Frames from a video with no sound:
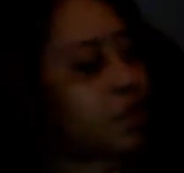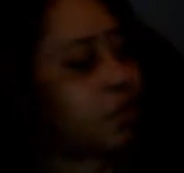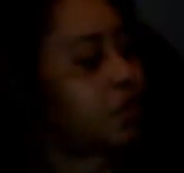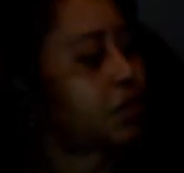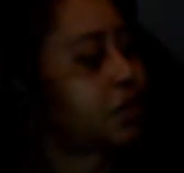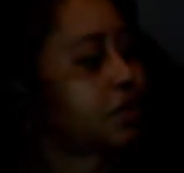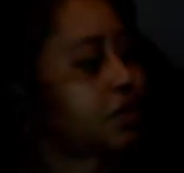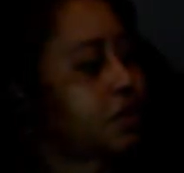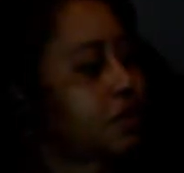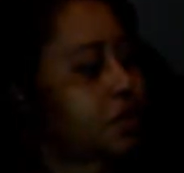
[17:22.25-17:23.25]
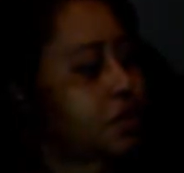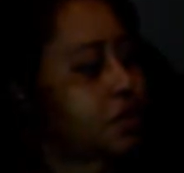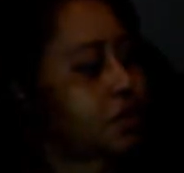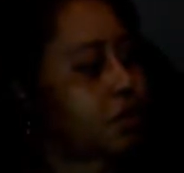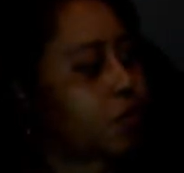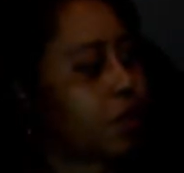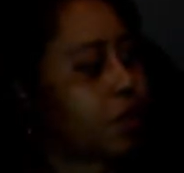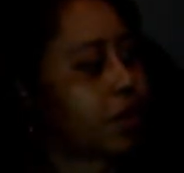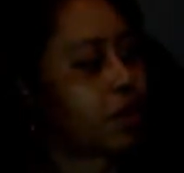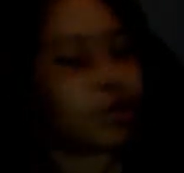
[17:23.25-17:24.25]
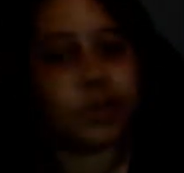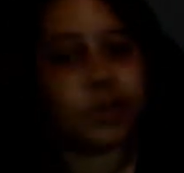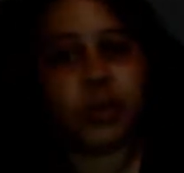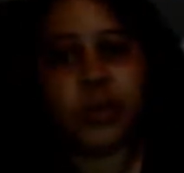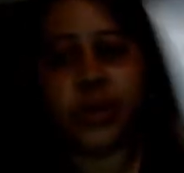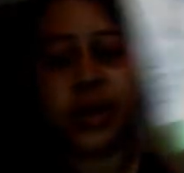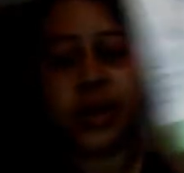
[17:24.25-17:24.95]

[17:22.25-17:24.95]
and what this is is a brightening, smoothing